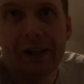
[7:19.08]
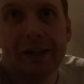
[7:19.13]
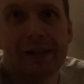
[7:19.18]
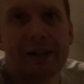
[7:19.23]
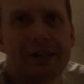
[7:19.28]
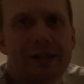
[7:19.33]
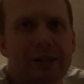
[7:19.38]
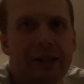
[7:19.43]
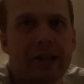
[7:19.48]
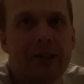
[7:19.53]

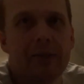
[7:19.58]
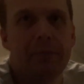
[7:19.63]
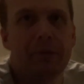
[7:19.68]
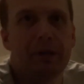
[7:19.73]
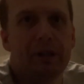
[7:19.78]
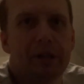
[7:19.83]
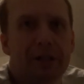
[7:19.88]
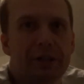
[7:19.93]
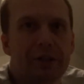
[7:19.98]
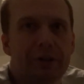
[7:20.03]
Stay in the
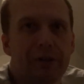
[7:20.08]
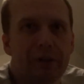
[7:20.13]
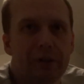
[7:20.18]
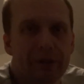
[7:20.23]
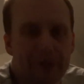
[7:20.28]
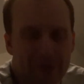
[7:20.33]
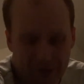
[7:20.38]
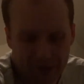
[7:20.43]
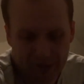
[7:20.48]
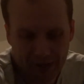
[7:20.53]
bloody shot.
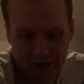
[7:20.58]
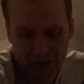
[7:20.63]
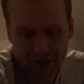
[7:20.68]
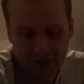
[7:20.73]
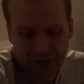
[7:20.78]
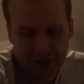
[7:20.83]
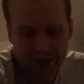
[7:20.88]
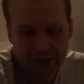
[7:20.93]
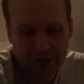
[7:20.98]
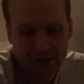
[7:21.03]

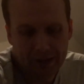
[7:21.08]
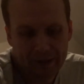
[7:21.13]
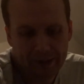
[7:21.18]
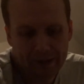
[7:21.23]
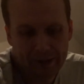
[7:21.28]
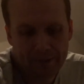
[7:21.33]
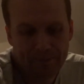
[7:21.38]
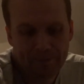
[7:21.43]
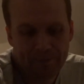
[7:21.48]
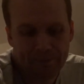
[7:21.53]

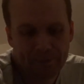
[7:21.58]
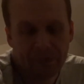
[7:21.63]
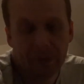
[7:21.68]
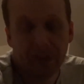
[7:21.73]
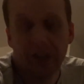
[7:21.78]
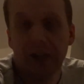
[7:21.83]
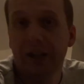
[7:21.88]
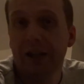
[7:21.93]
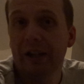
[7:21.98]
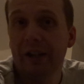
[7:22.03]

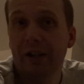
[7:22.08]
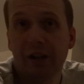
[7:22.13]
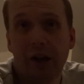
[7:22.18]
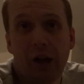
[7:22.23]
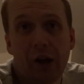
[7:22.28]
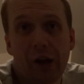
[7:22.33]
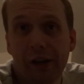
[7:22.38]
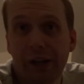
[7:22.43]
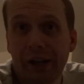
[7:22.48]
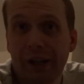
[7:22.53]

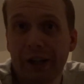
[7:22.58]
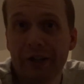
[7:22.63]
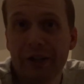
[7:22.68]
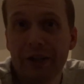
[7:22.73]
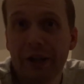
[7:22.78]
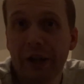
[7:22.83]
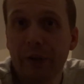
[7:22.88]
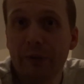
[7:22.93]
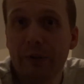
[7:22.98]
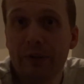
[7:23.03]
Honey and
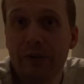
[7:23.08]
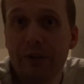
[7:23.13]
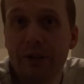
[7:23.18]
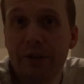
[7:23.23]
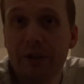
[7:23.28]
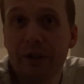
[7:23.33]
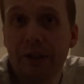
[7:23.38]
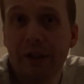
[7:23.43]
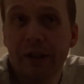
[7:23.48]
toast.